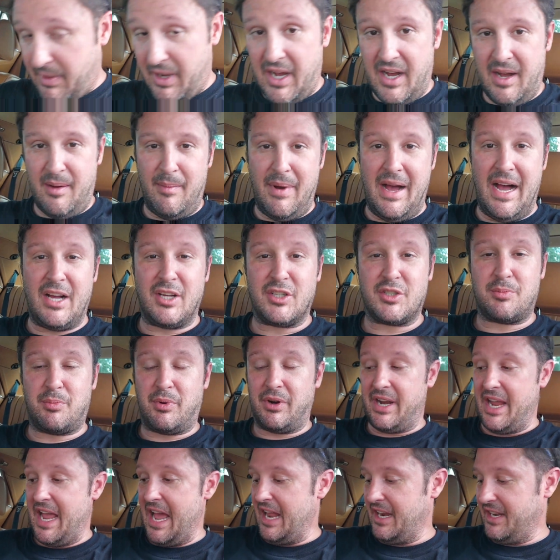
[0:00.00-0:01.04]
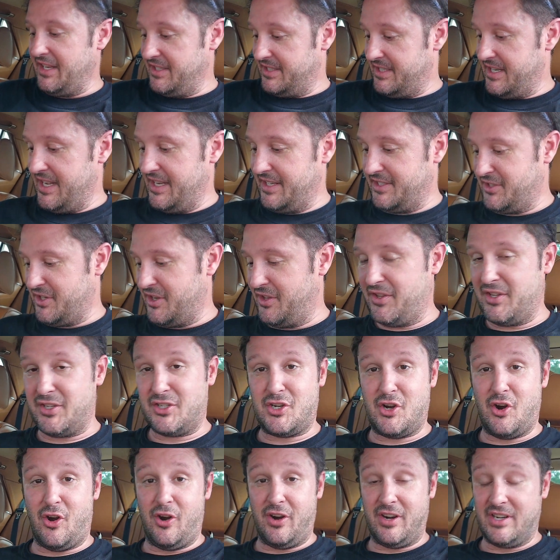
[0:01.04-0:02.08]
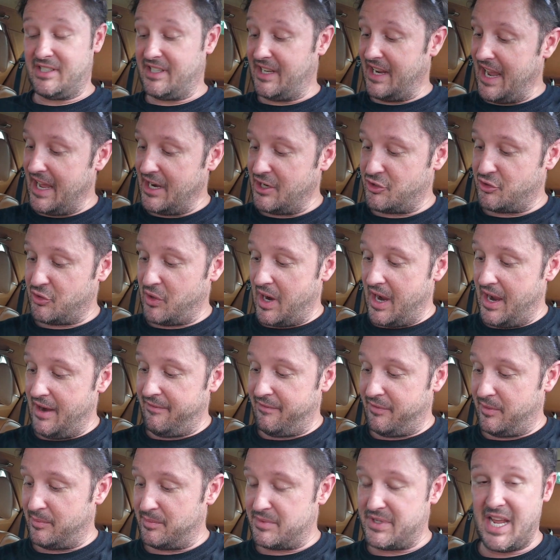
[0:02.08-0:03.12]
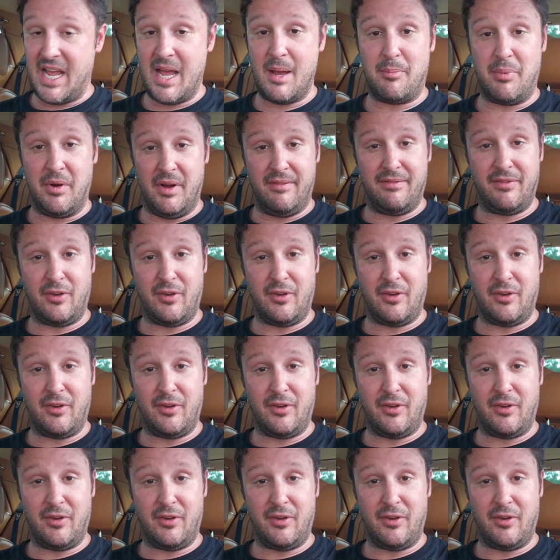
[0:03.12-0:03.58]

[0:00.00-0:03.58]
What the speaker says: miles per gallon test on this car because I got to drive from Tampa,